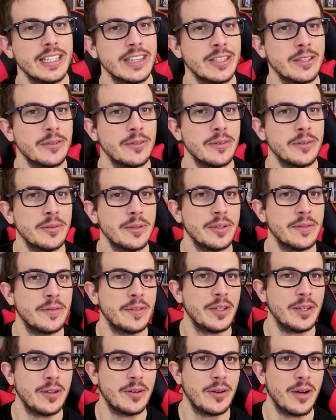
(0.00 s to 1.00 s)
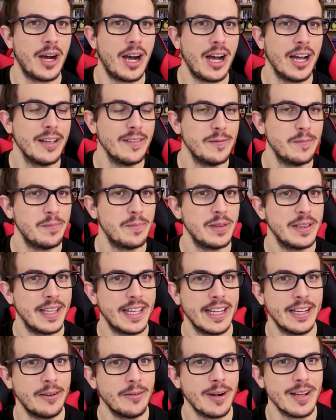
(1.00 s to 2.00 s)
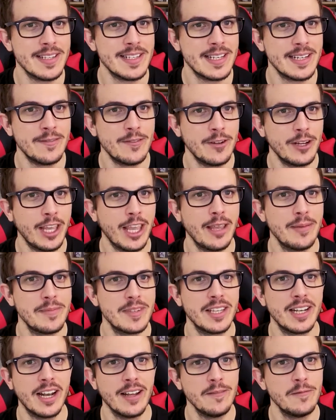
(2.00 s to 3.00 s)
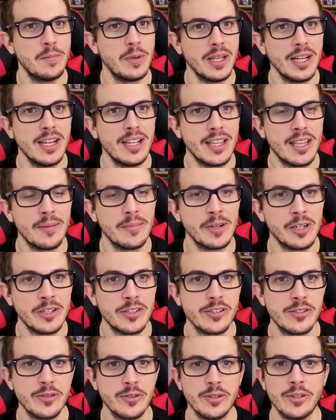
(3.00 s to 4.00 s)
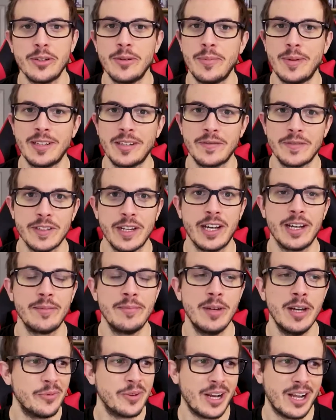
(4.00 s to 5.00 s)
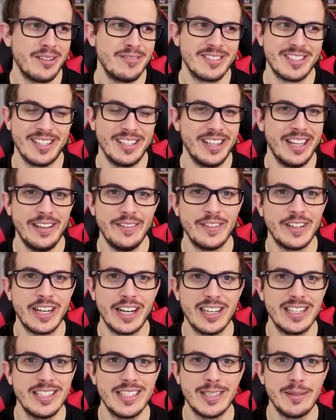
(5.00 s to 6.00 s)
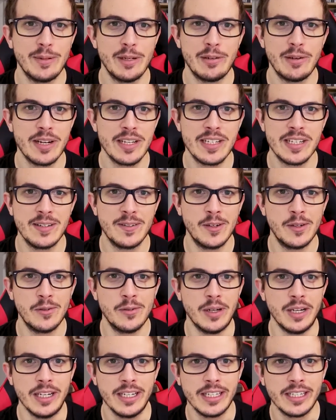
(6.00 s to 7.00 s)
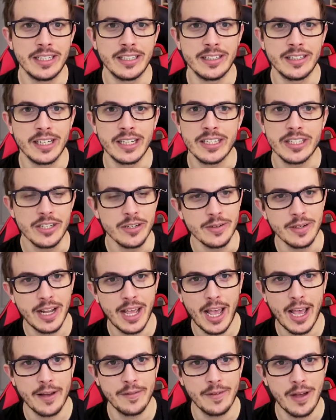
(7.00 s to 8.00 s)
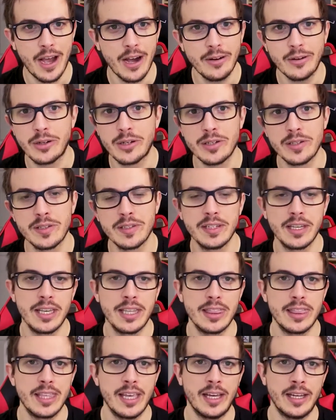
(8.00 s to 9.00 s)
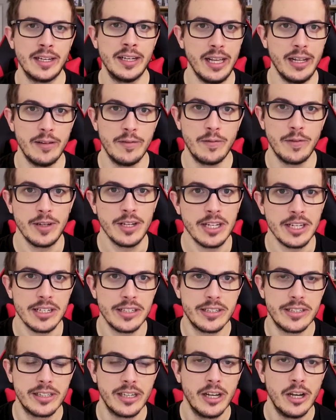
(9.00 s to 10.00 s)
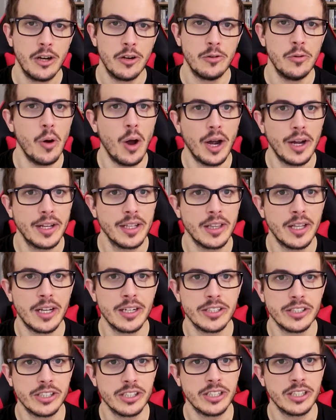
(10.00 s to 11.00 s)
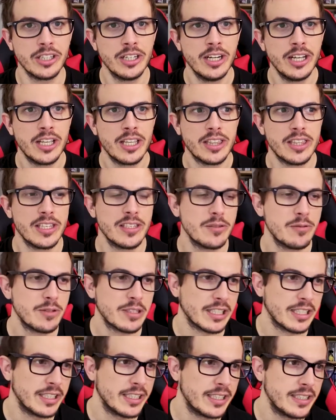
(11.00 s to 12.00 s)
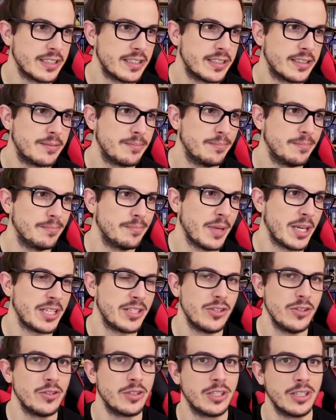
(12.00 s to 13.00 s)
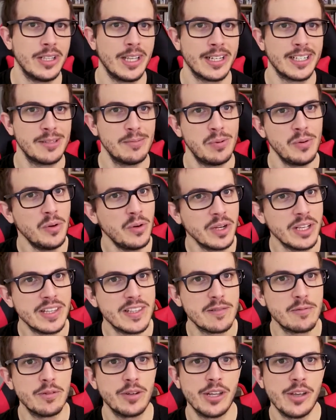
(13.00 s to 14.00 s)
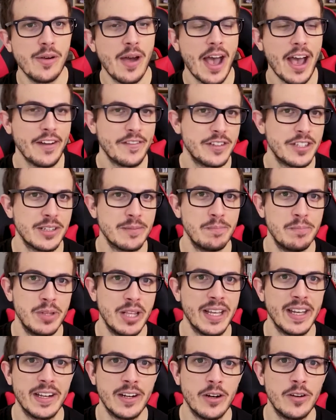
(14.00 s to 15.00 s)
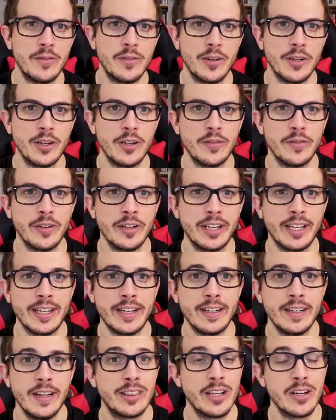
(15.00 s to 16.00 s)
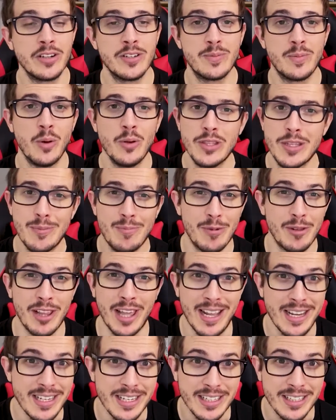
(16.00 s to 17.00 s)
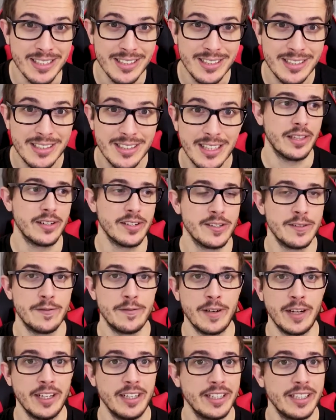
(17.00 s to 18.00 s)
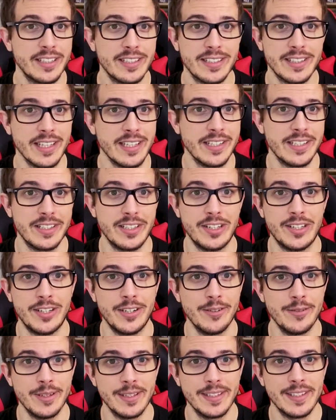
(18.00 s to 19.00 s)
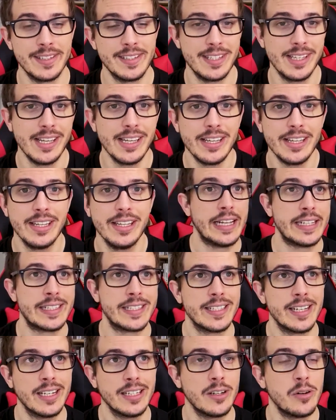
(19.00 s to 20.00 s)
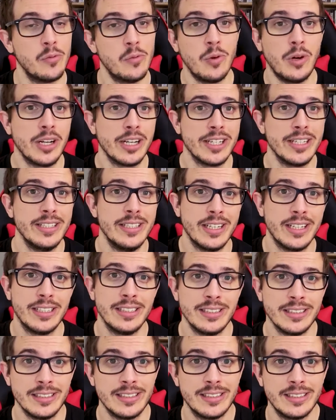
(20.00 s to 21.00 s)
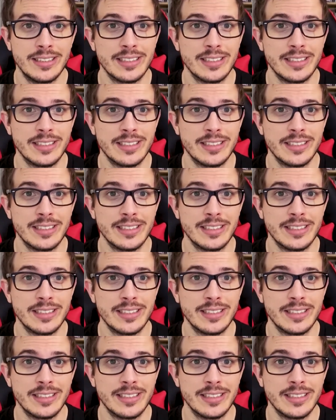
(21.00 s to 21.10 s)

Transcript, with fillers: in the review, I've played Resident Evil games and I've beaten them in a shorter amount of time. When I was eleven, I used to beat Resident Evil one in like two and a half hours to get that infinite rocket launcher. This one at least makes you collect points where you have to play it over and over again. There's multiple endings. There's various things to do and see. It's not a one and done